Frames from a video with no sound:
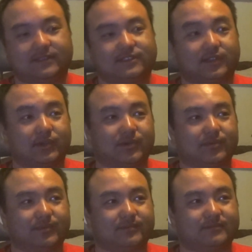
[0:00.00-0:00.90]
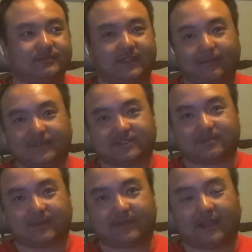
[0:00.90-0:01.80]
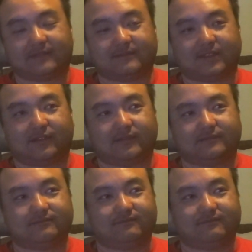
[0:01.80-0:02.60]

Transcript: So they must have gotten their